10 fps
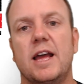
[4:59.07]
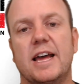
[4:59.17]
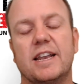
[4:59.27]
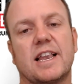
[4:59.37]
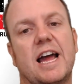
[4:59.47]

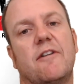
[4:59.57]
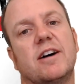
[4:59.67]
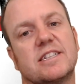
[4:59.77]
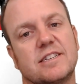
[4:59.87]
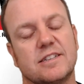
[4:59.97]
and allow
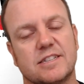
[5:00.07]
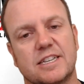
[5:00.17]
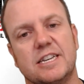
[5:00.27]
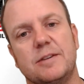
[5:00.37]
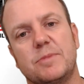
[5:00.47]
us to
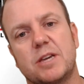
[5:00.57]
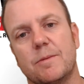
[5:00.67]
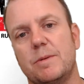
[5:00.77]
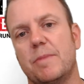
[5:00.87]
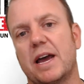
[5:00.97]
keep
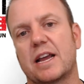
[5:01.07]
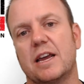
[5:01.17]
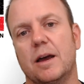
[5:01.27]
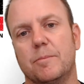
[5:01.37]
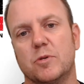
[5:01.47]
coming back
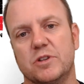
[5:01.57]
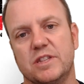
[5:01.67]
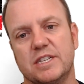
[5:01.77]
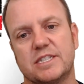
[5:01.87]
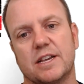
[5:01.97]
and putting
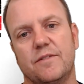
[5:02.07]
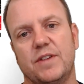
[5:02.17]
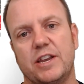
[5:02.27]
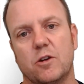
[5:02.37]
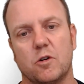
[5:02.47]
this
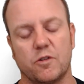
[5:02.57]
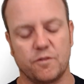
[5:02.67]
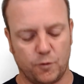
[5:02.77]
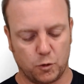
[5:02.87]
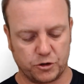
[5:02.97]
event on
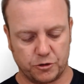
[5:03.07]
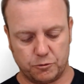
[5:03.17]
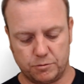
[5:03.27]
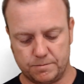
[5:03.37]
for you.